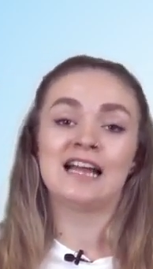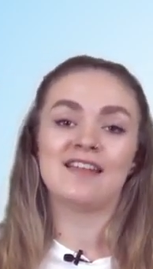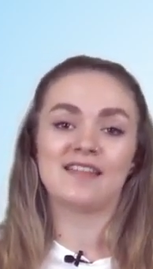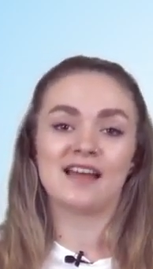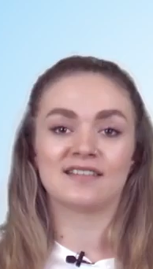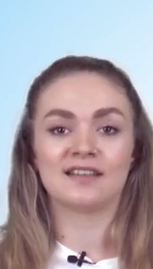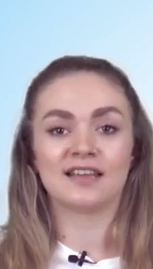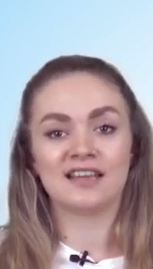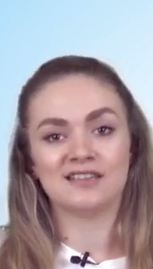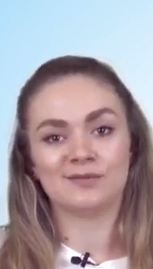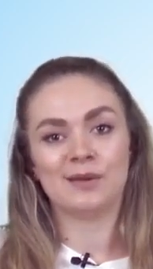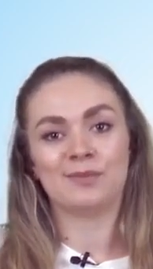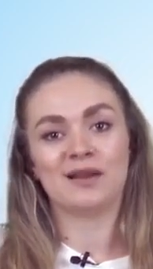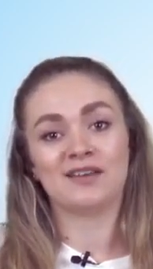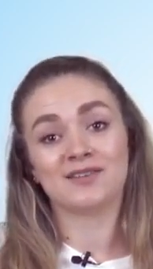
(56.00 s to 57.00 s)
And that's looking to
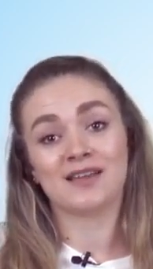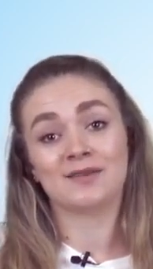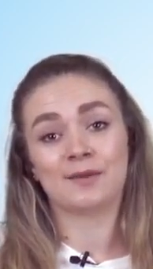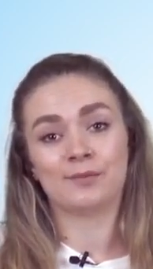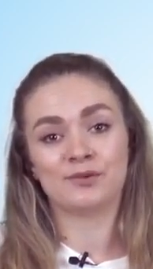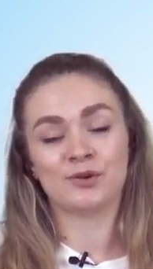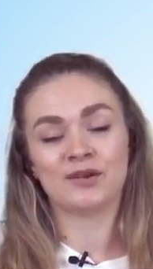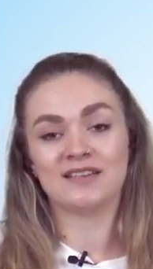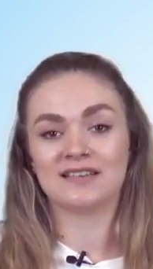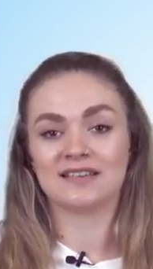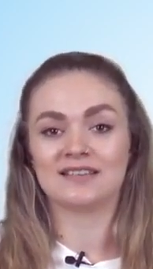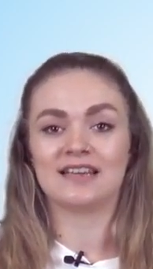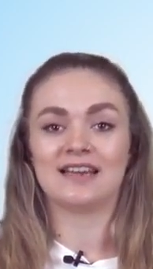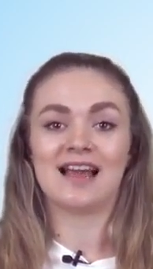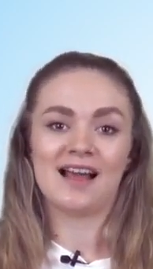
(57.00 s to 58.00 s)
be in place September
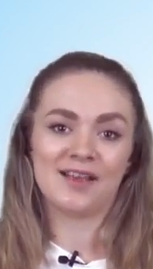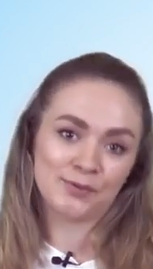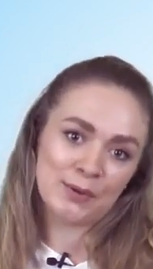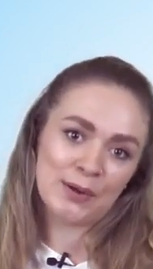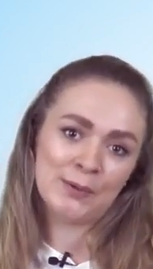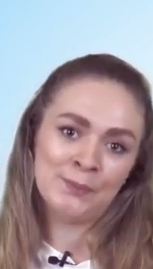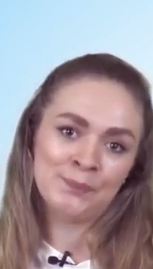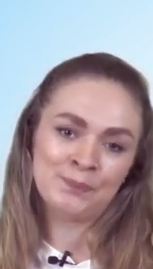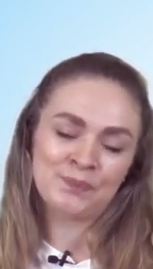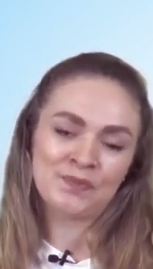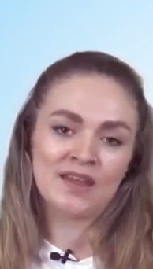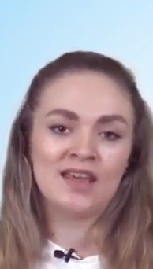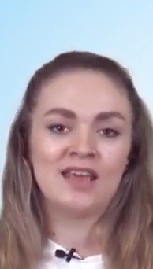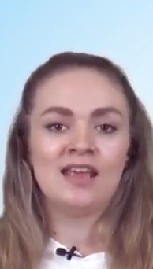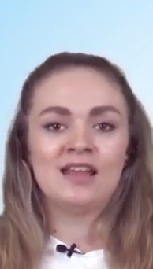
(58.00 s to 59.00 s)
2016 as well.
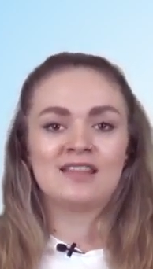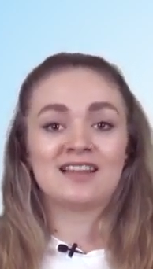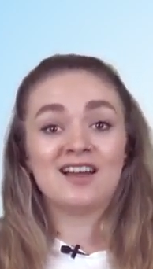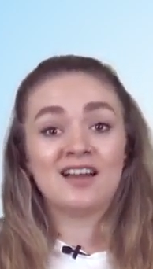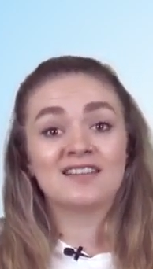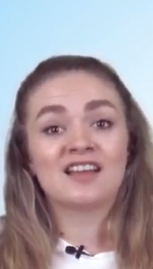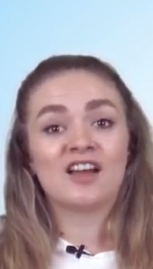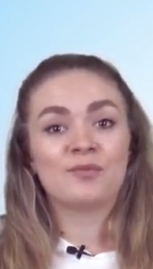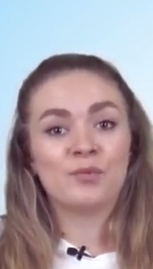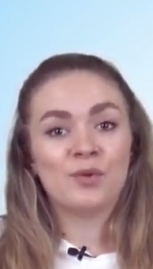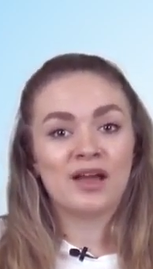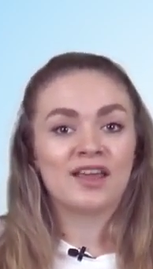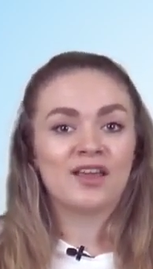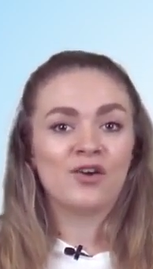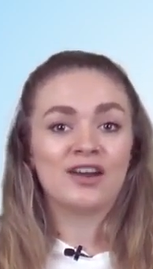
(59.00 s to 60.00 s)
The last thing I've been
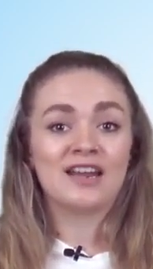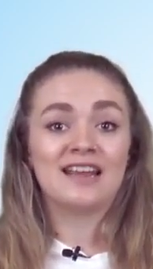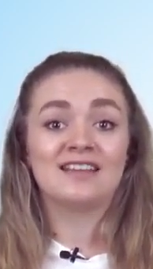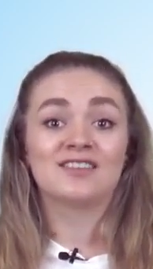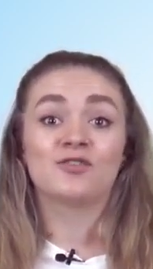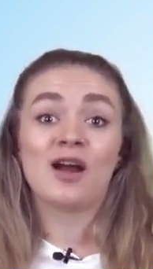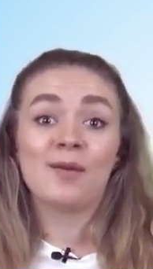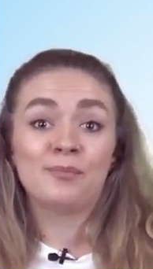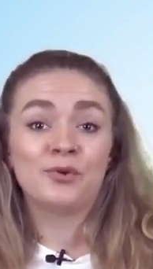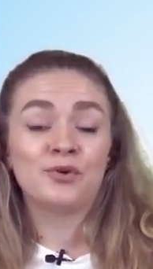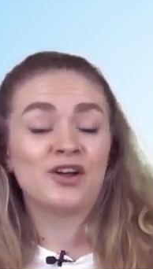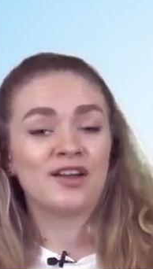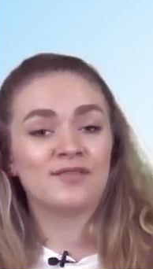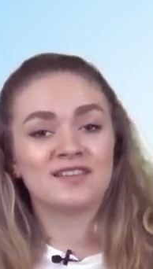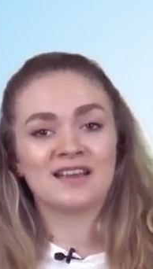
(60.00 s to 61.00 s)
working on is
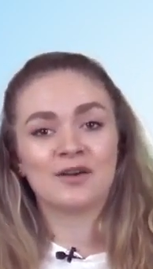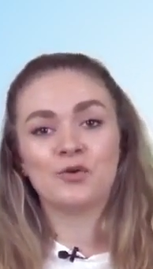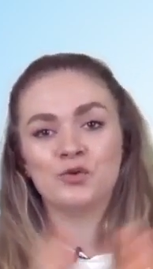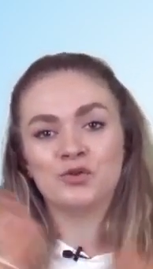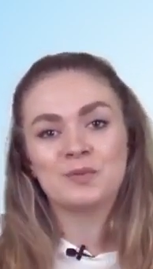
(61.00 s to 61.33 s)
Grabball, overseeing all